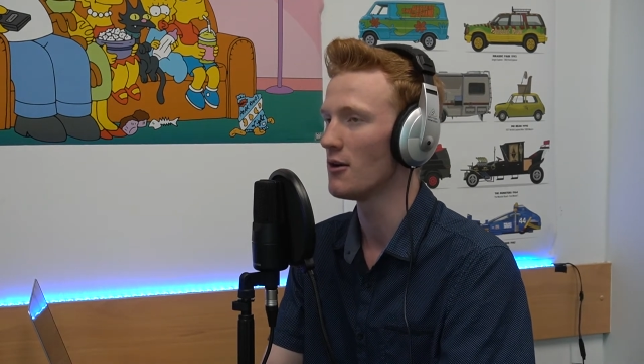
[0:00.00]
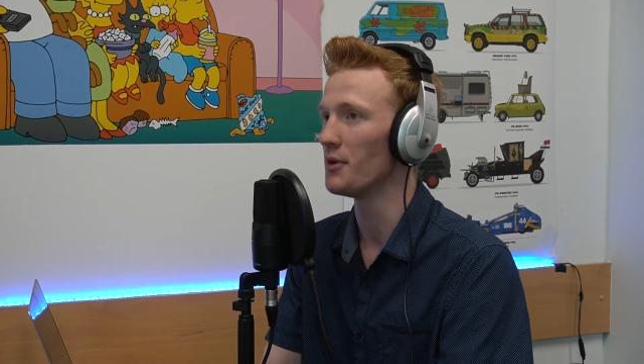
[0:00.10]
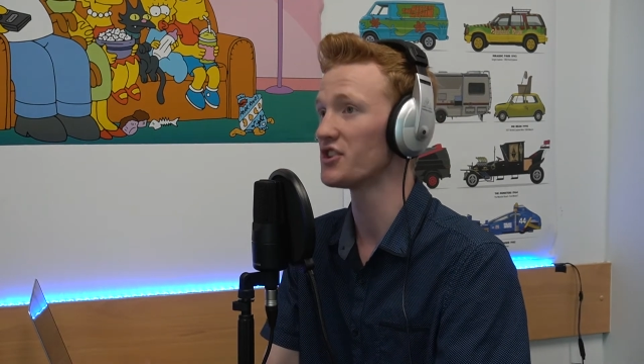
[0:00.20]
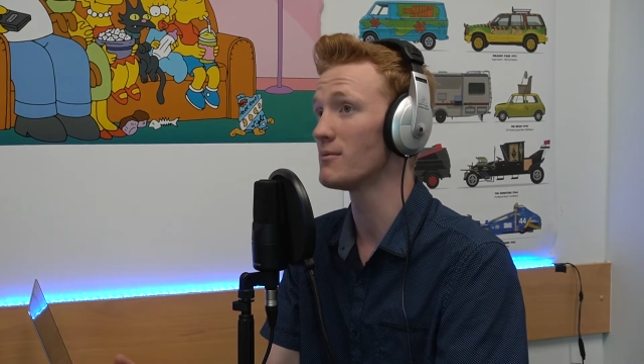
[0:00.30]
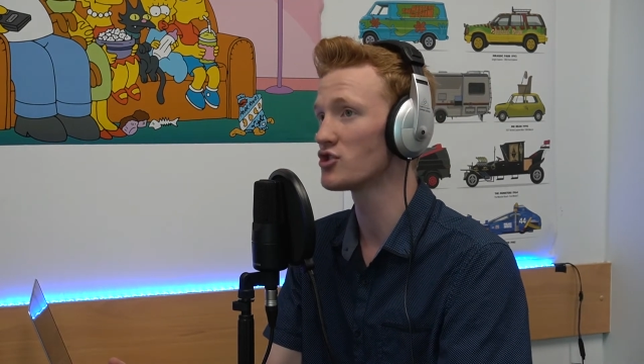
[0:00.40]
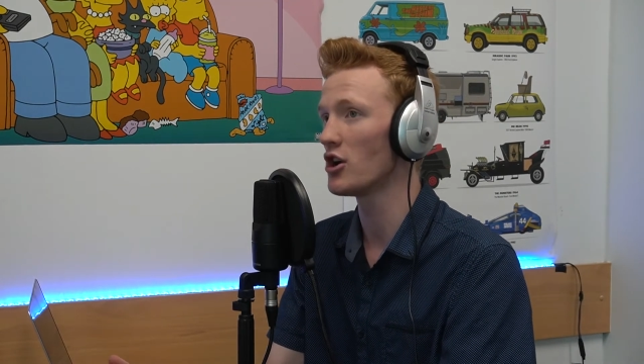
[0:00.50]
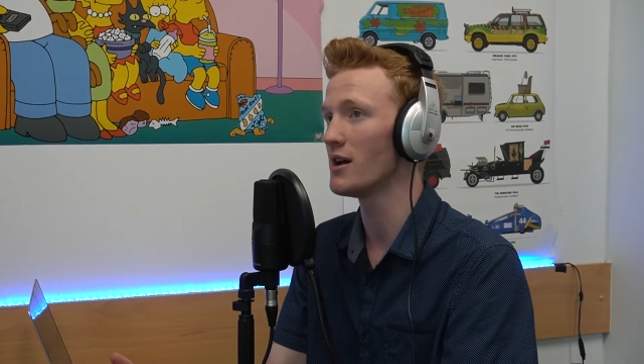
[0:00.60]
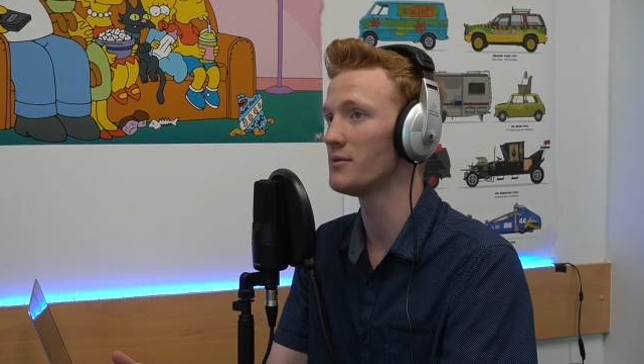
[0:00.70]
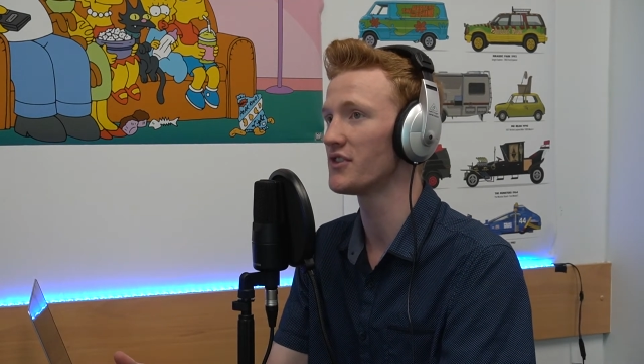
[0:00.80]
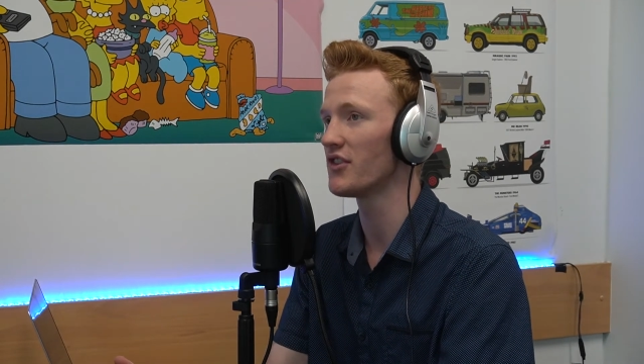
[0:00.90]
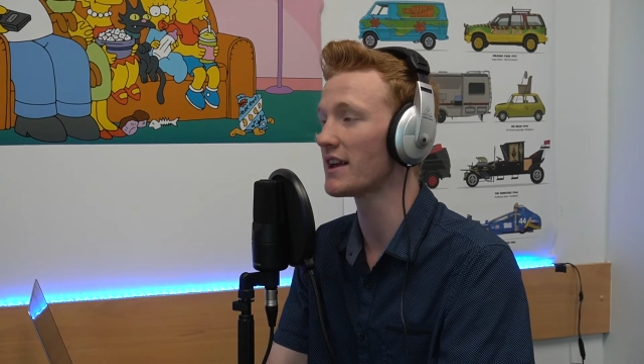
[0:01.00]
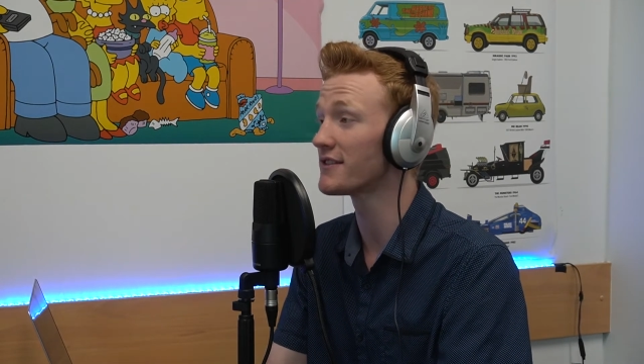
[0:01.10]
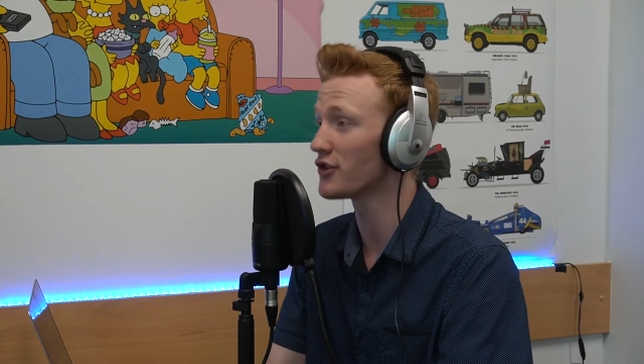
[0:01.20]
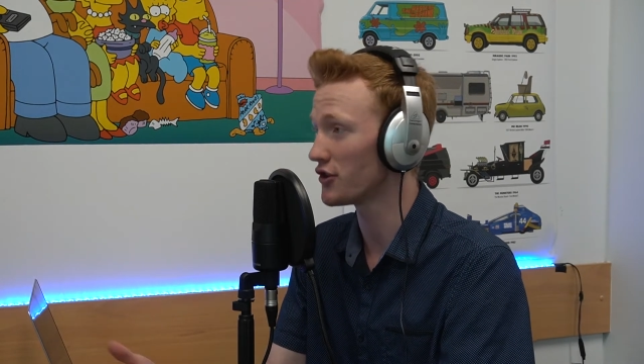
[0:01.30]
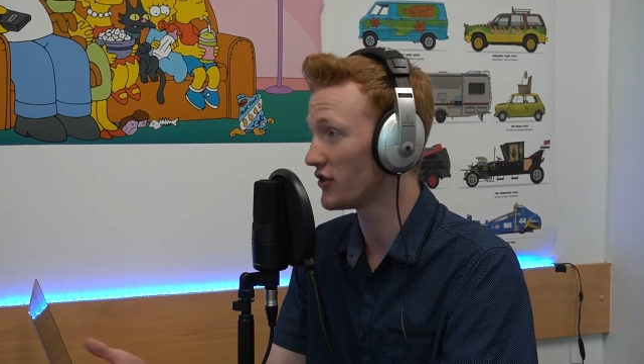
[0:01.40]
But sometimes
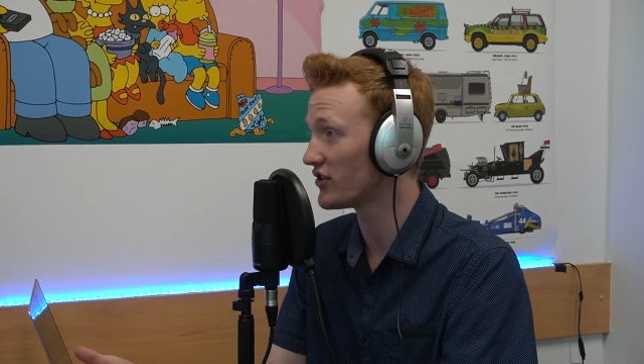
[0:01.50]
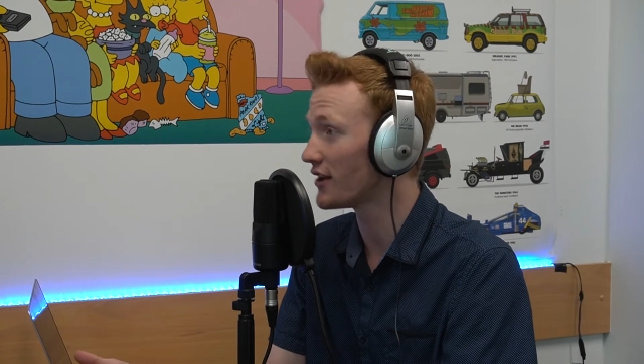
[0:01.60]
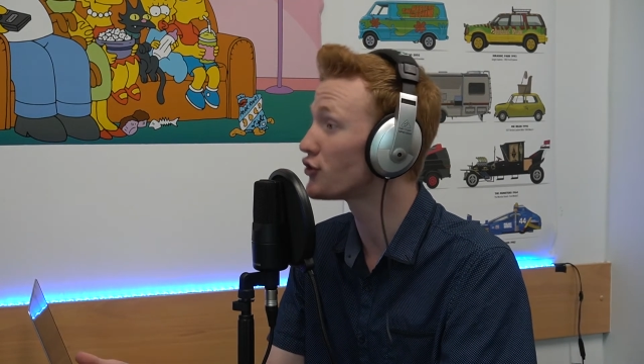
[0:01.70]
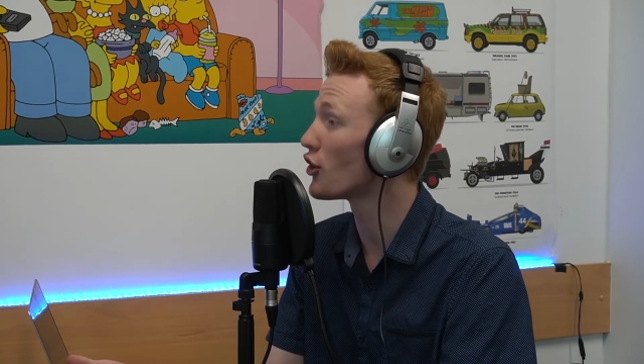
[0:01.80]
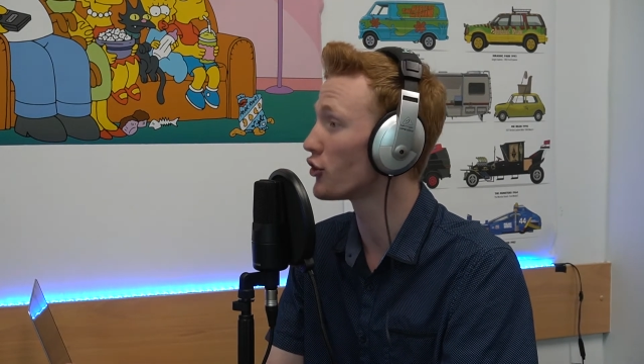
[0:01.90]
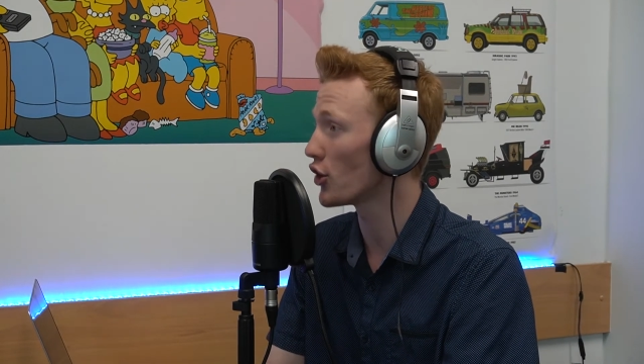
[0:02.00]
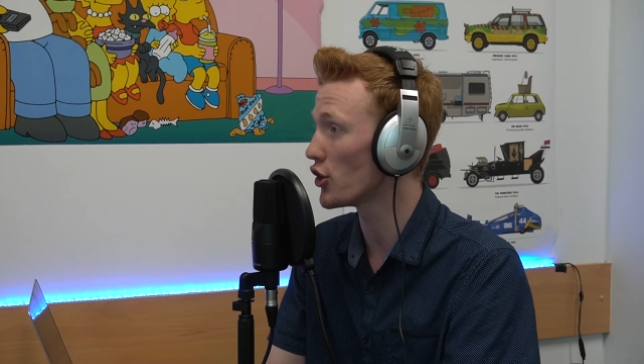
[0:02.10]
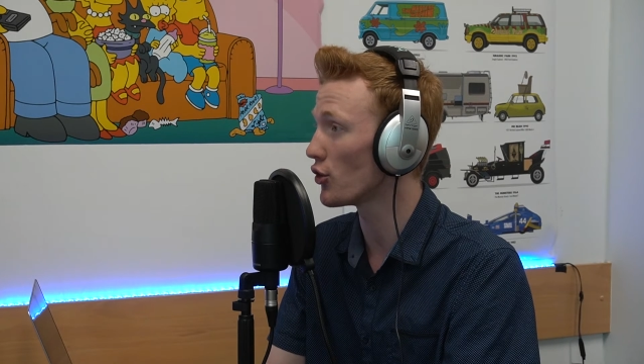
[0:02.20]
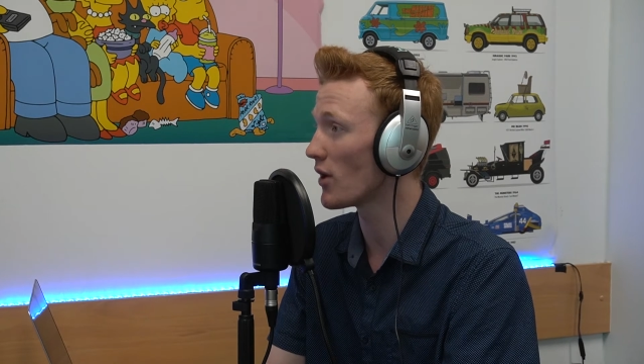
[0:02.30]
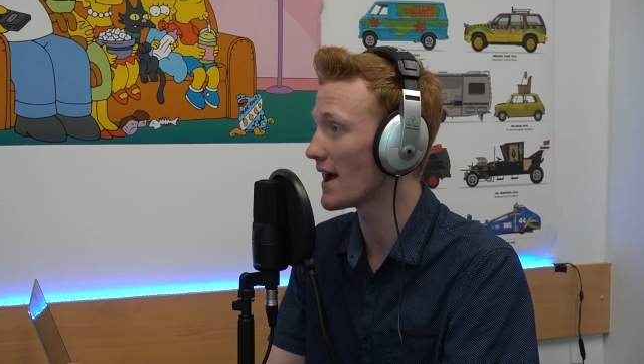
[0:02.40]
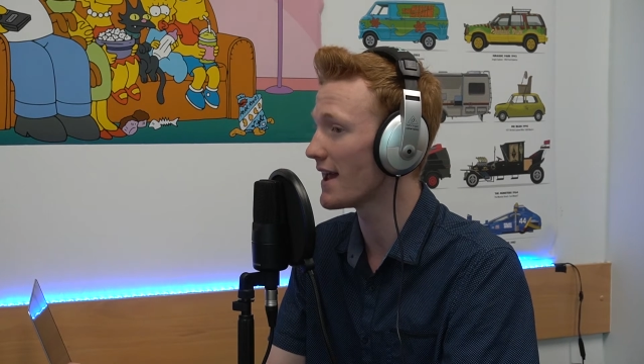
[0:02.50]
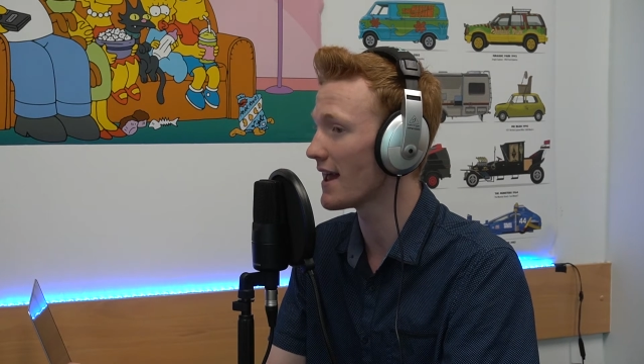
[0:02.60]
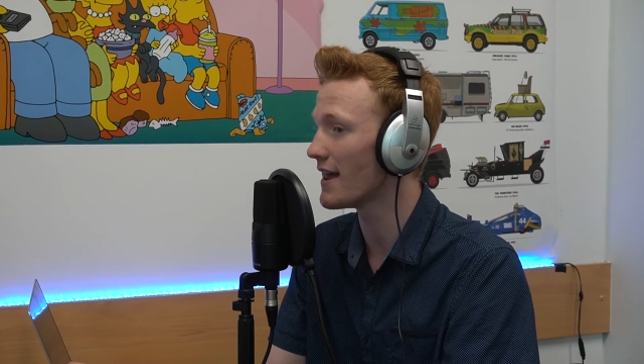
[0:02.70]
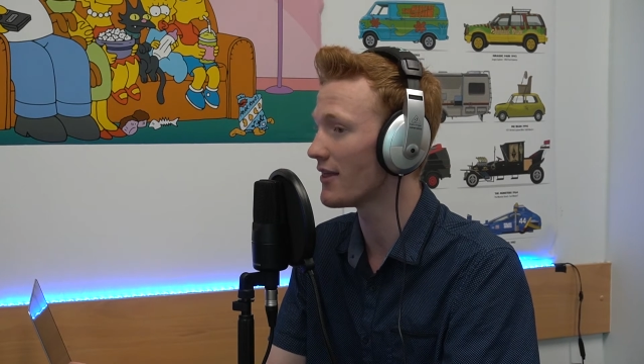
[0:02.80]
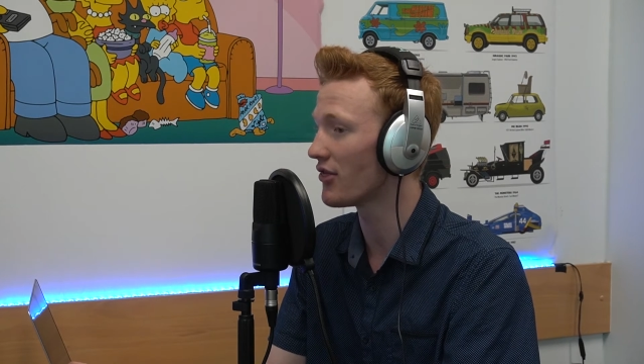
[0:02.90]
things, like you said, don't go your
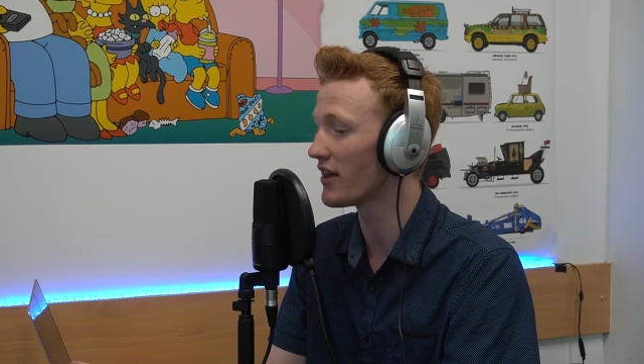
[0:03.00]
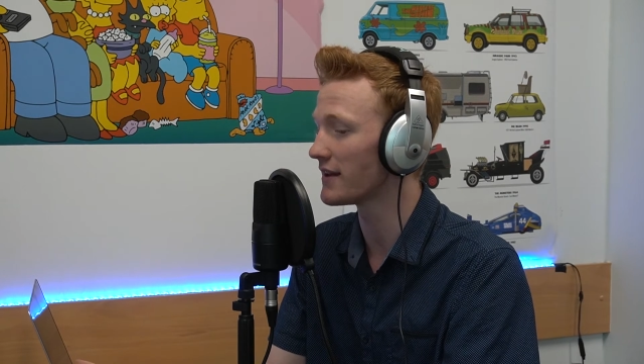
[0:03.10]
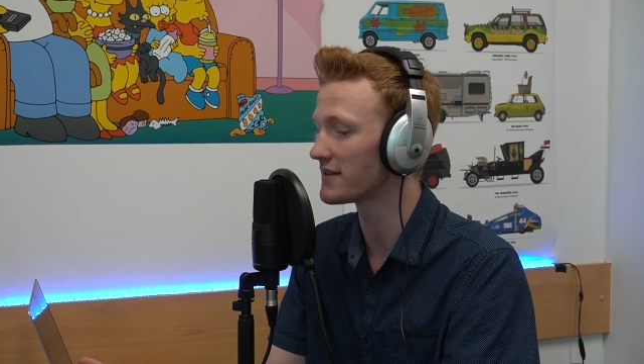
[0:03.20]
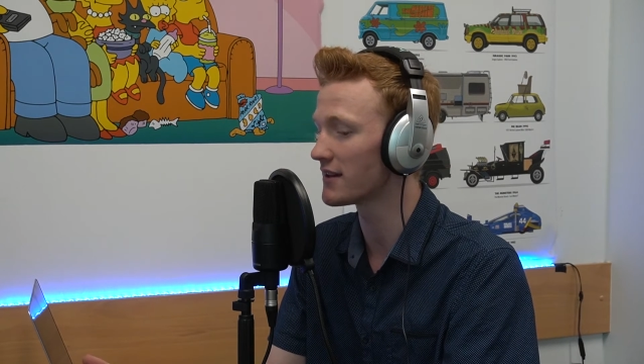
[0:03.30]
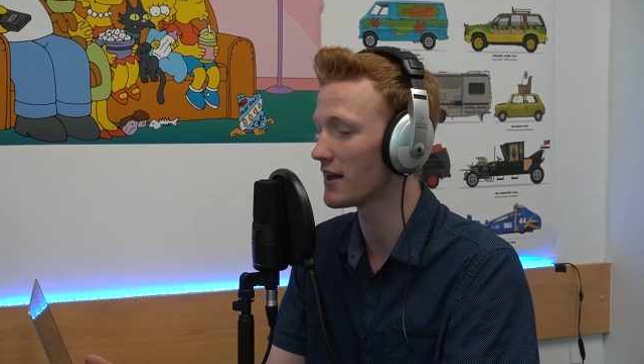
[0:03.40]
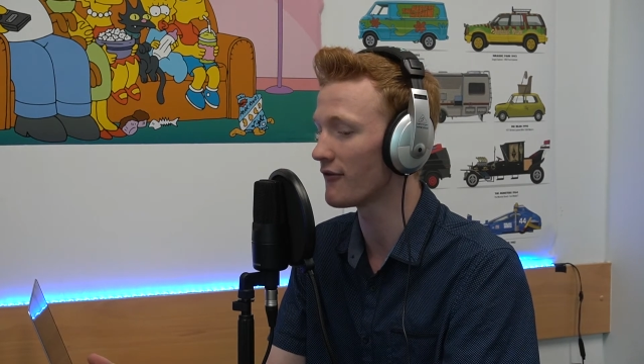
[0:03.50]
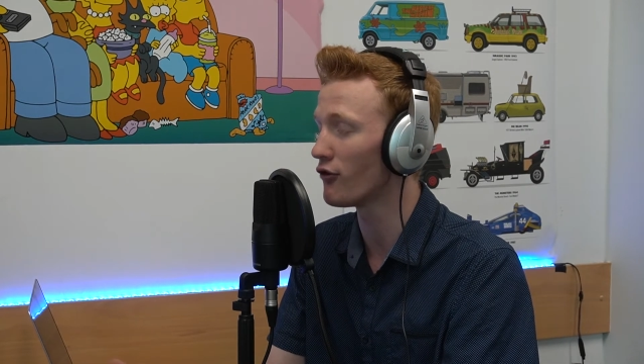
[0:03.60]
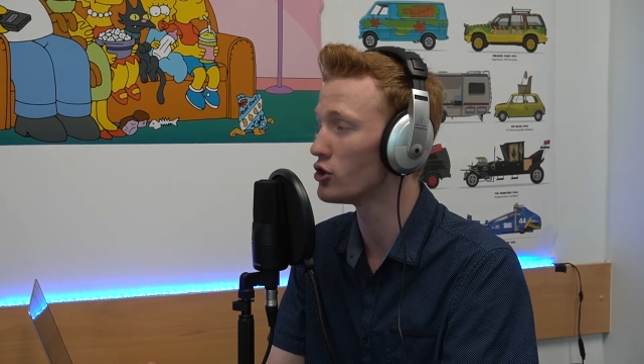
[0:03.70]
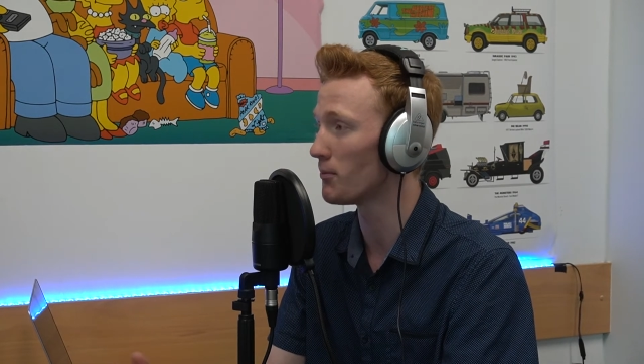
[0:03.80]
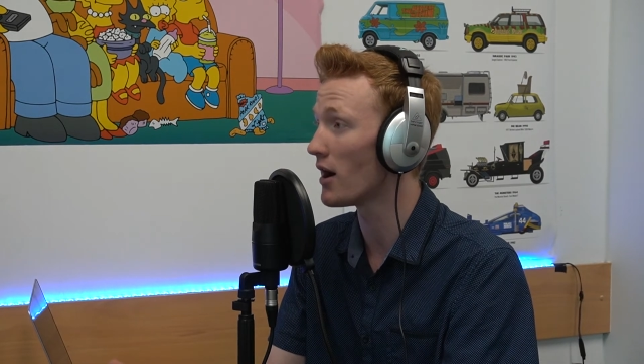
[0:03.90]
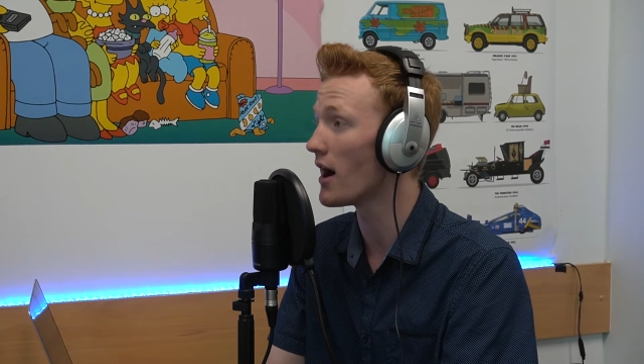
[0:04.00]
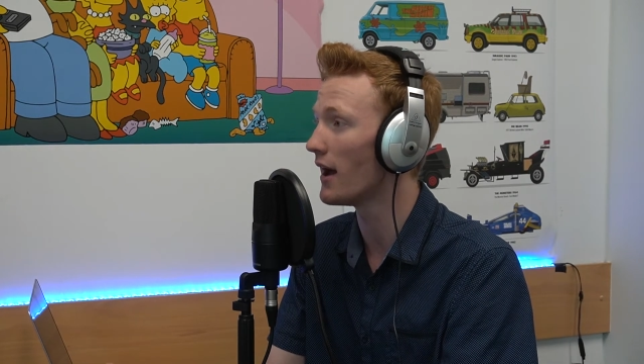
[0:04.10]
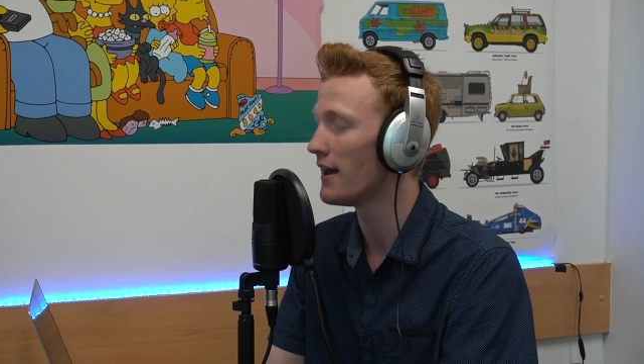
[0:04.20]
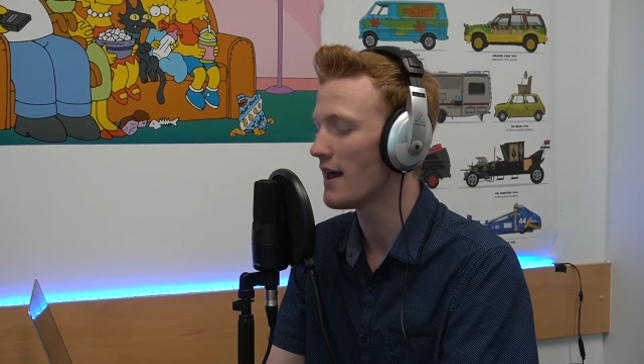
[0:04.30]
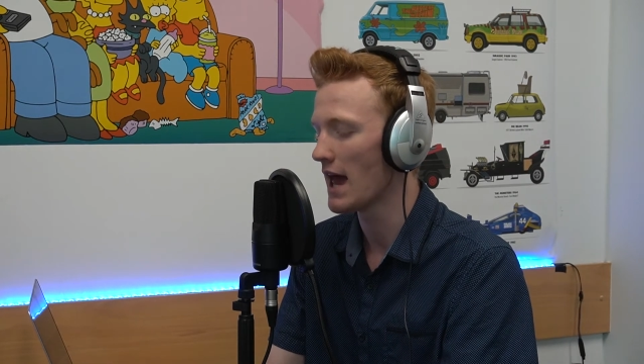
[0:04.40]
way, and things can fall apart.